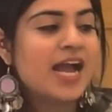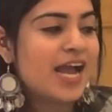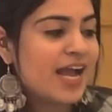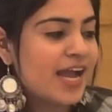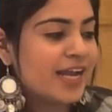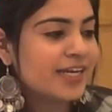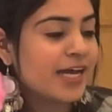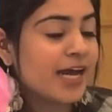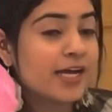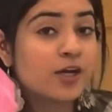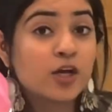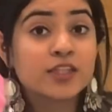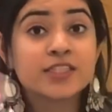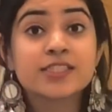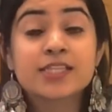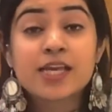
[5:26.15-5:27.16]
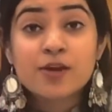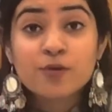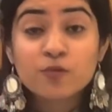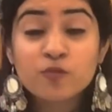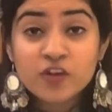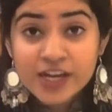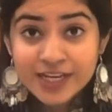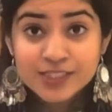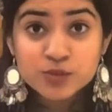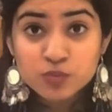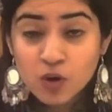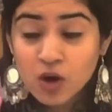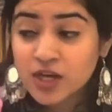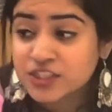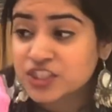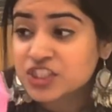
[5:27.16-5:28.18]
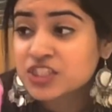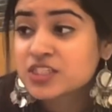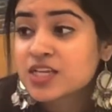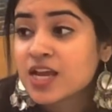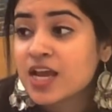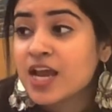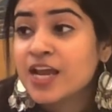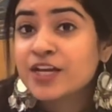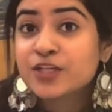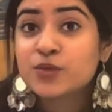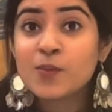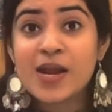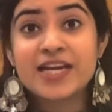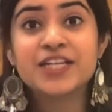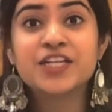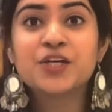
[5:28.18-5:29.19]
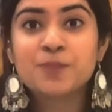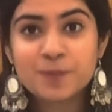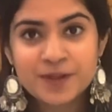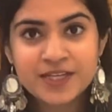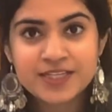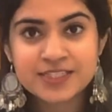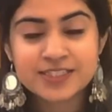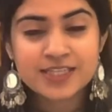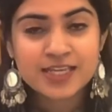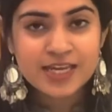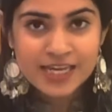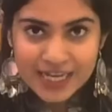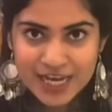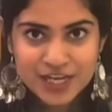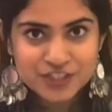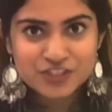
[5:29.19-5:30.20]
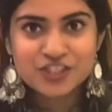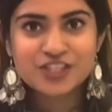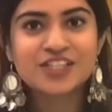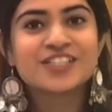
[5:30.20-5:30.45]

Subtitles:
and I got this for, guess what, just 20 rupees each.